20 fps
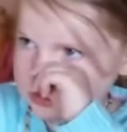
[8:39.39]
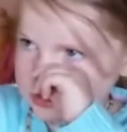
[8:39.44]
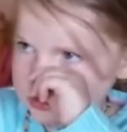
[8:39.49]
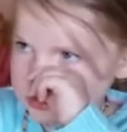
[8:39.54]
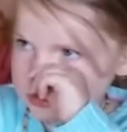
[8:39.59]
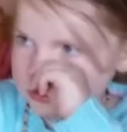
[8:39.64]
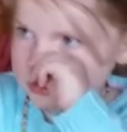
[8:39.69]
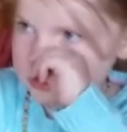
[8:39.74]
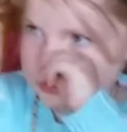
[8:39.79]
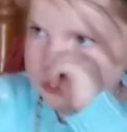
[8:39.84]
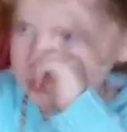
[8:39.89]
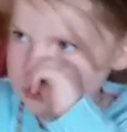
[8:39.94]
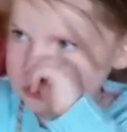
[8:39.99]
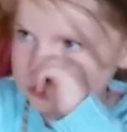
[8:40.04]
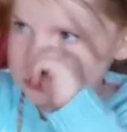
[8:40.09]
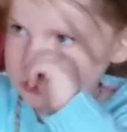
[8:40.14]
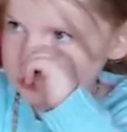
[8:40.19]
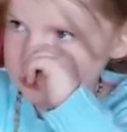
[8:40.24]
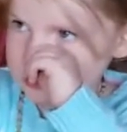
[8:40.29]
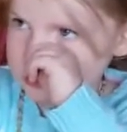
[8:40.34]
ready for the
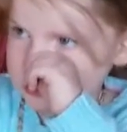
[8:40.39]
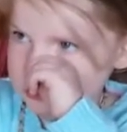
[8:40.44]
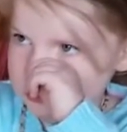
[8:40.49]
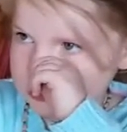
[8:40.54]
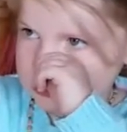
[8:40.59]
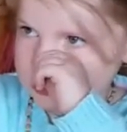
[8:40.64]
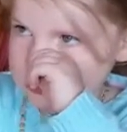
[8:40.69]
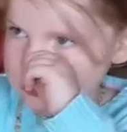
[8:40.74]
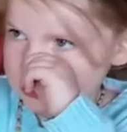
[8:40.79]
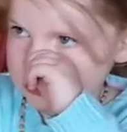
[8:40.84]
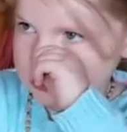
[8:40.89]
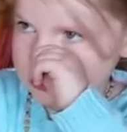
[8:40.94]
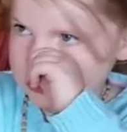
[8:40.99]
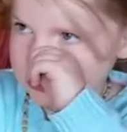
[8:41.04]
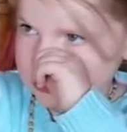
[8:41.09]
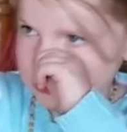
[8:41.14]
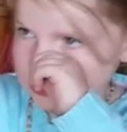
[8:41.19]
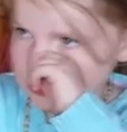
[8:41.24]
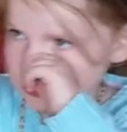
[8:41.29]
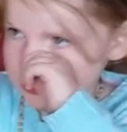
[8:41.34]
girls. Gemma is
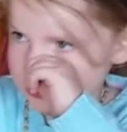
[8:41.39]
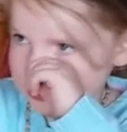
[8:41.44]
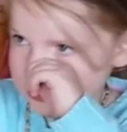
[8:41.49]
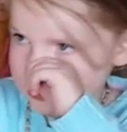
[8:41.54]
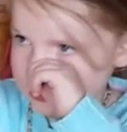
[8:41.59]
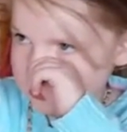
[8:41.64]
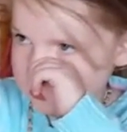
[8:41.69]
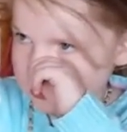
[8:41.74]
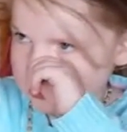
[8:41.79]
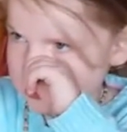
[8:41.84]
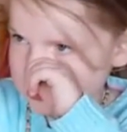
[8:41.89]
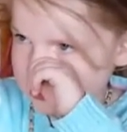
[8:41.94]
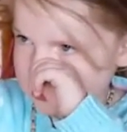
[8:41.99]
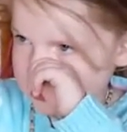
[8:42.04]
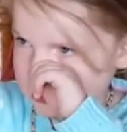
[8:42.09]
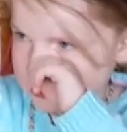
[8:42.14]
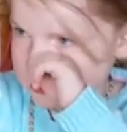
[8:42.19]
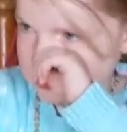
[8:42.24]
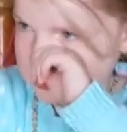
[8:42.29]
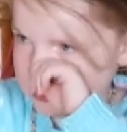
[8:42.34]
dragging her
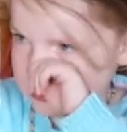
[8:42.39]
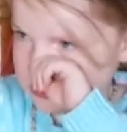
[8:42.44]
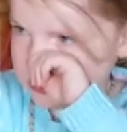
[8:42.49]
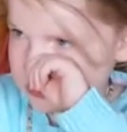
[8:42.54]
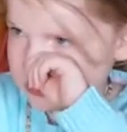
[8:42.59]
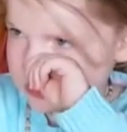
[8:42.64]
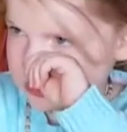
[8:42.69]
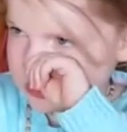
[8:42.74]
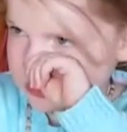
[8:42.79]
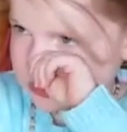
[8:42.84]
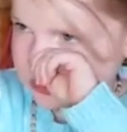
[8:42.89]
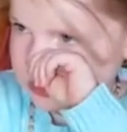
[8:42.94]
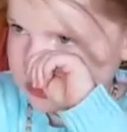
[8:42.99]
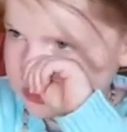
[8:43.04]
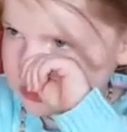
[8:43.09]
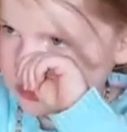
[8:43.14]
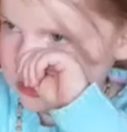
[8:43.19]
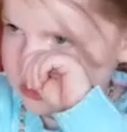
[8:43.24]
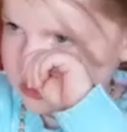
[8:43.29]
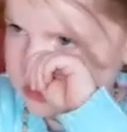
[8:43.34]
feet. Enjoy your
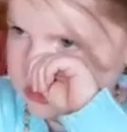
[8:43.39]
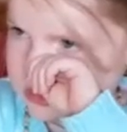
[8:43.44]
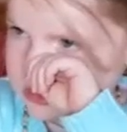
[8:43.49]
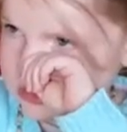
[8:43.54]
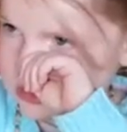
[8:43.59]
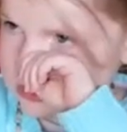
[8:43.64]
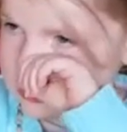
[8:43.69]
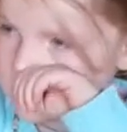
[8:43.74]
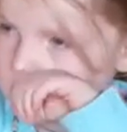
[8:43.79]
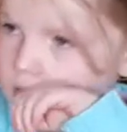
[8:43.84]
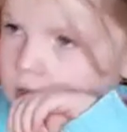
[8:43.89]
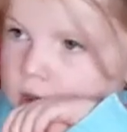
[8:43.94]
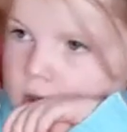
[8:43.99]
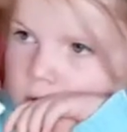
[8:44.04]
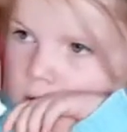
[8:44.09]
lunch, Bodhi.